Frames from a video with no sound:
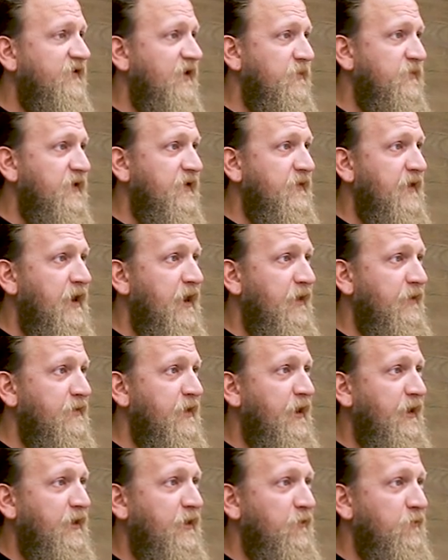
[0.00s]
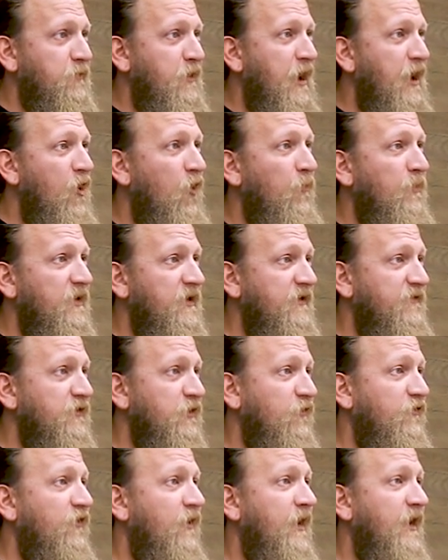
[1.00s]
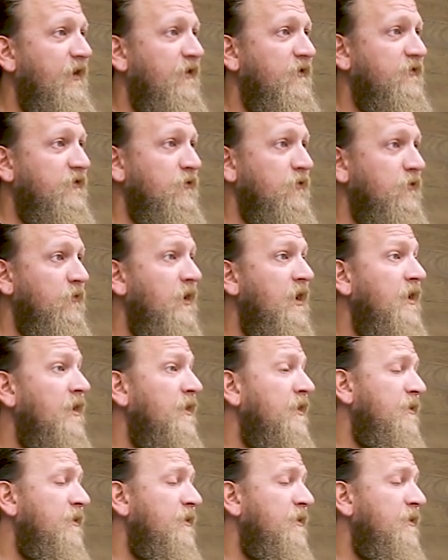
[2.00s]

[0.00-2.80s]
something that, that can help if you're trying to